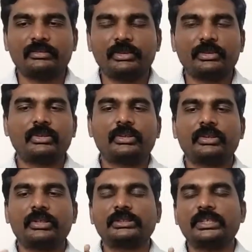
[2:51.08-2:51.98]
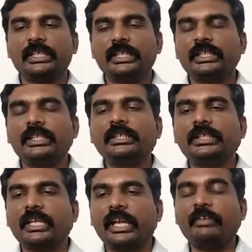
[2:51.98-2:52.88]
we
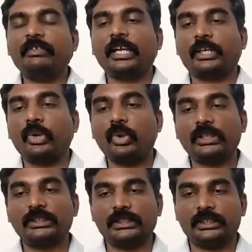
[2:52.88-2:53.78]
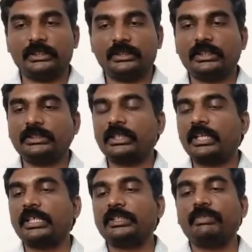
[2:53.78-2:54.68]
studied drive technology, that is the
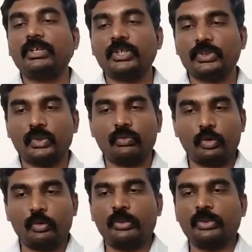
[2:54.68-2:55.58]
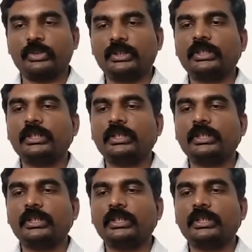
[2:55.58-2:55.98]
classification of robot.